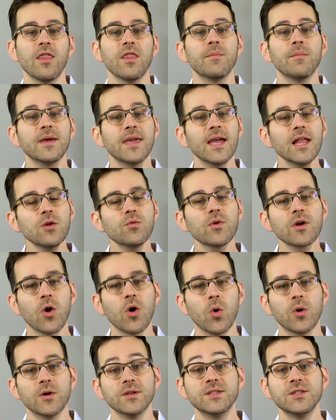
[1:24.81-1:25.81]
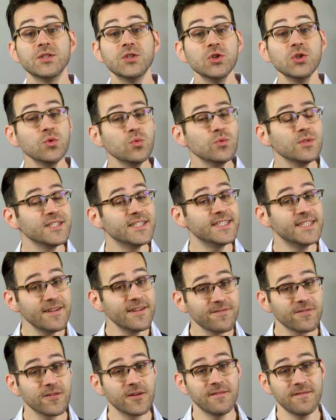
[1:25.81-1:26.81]
The Megillah records two
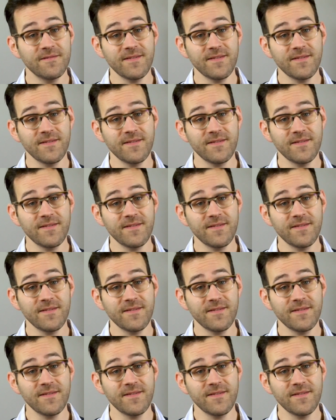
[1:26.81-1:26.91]
different